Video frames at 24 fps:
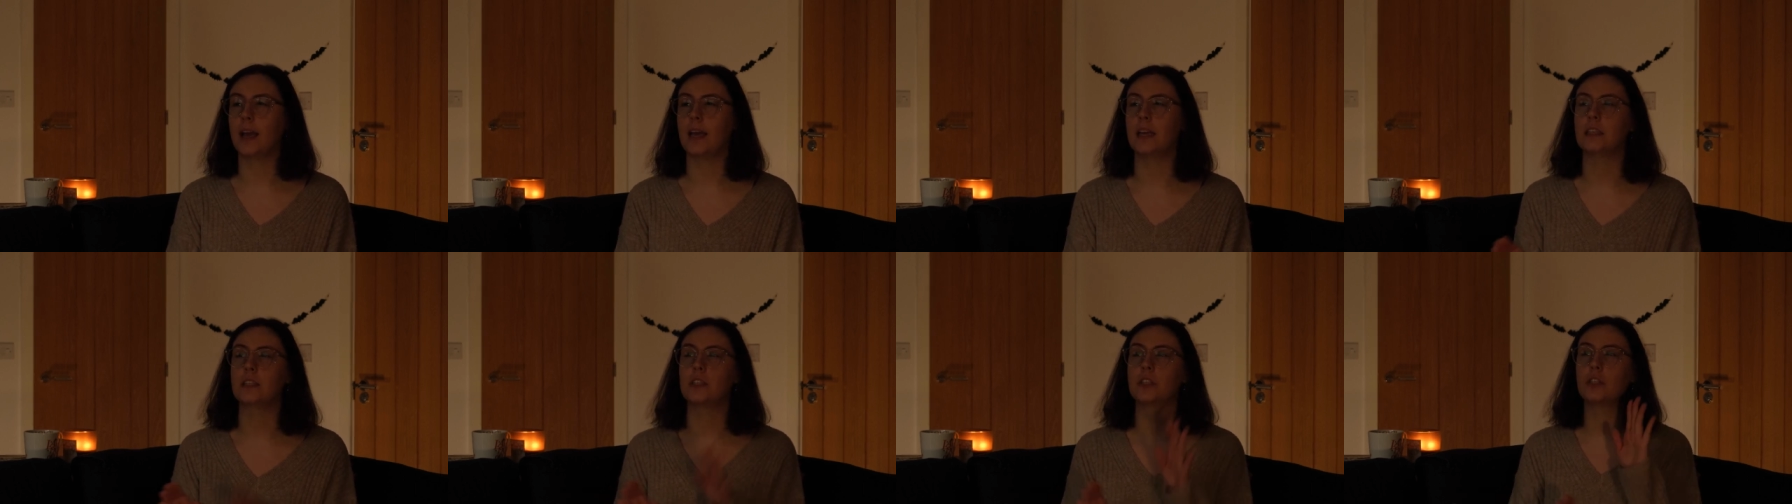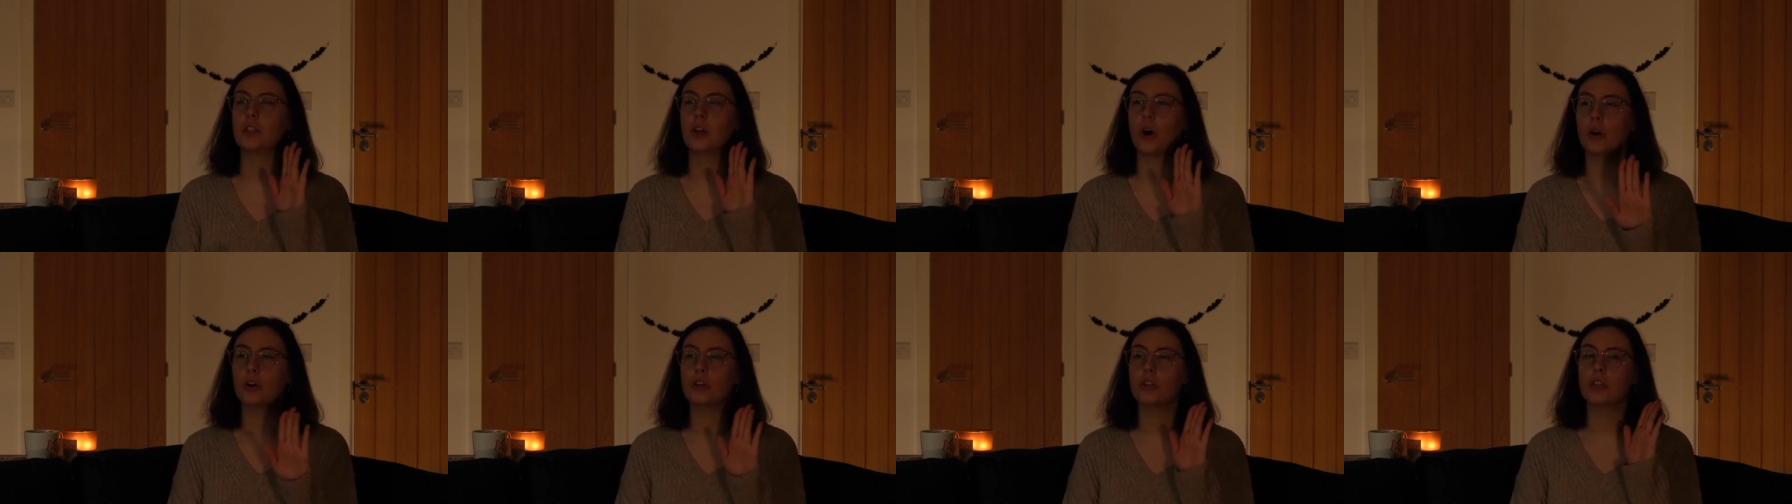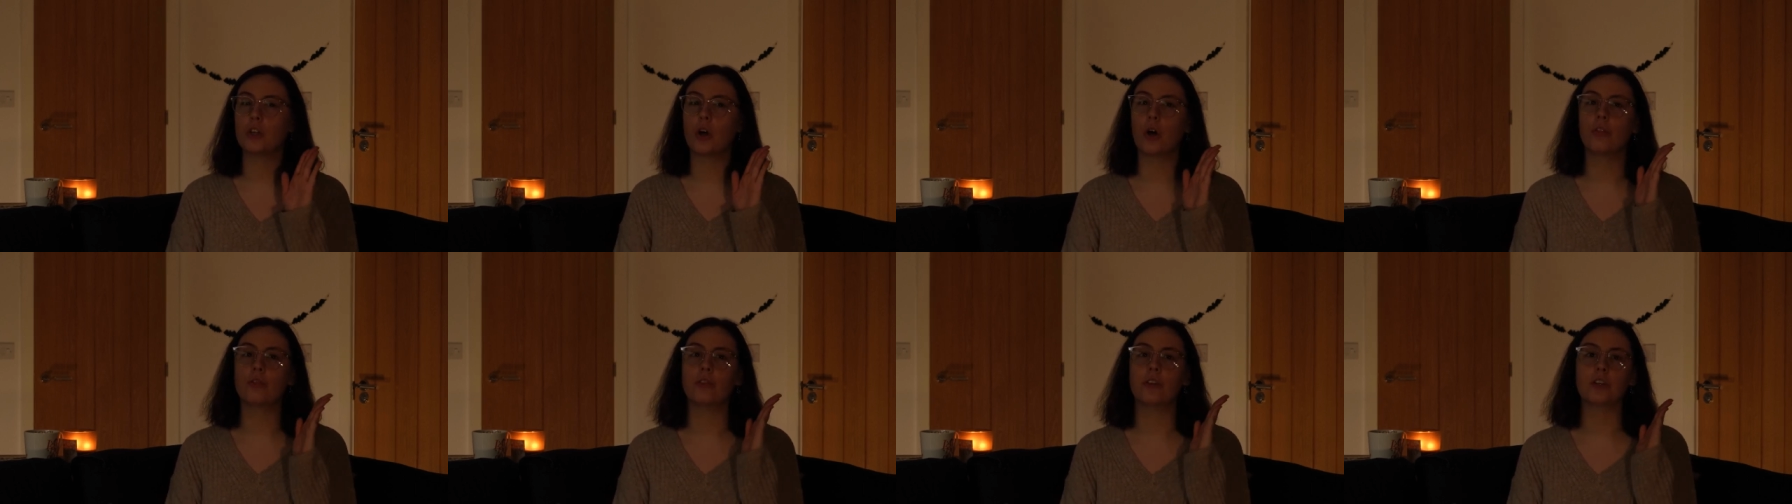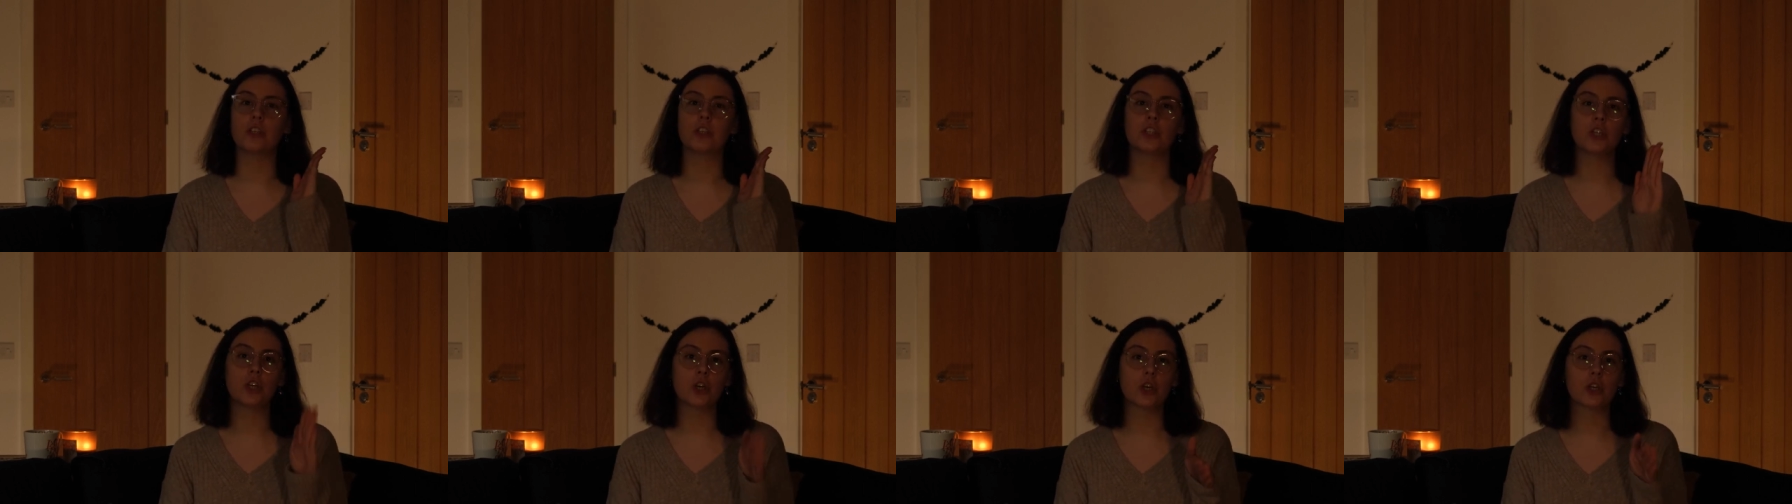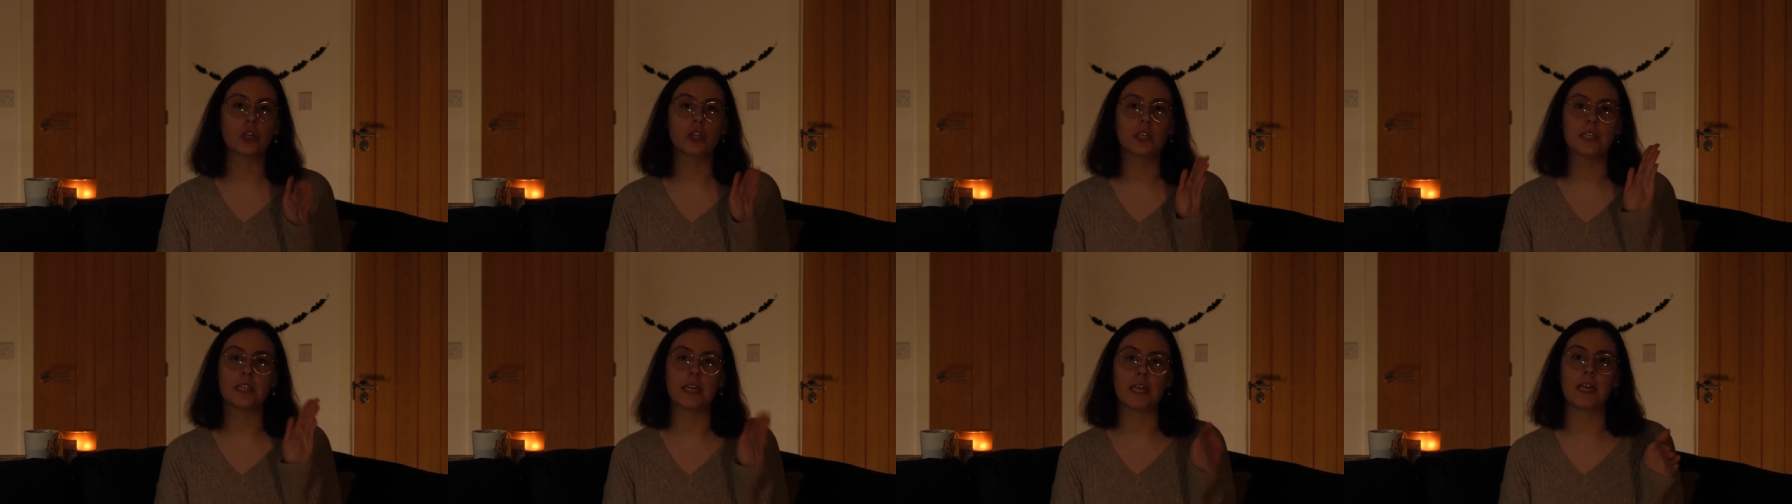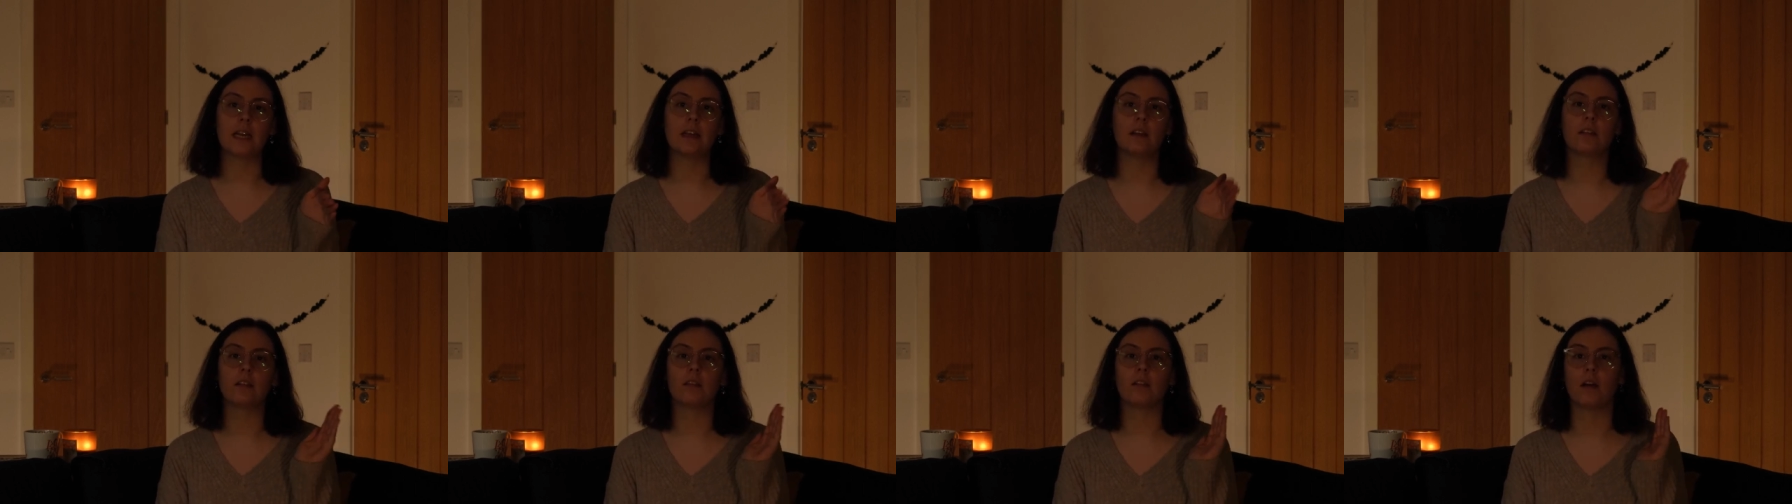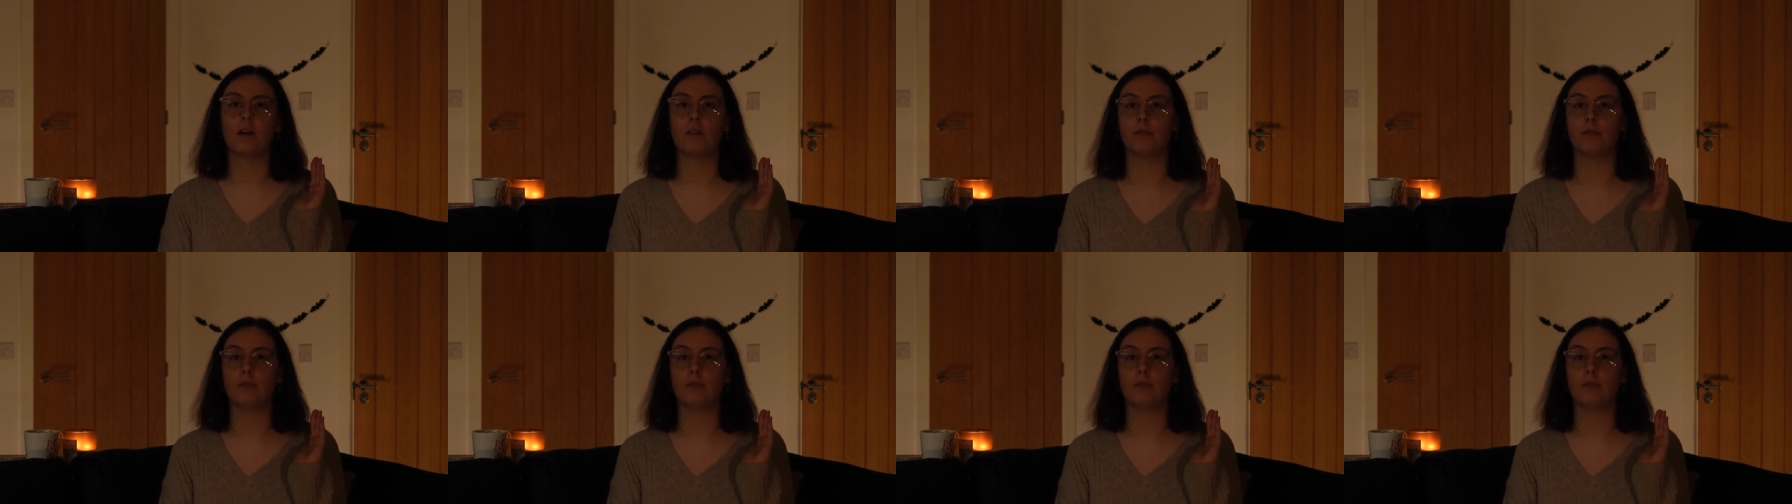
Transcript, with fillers: it starts on the 13th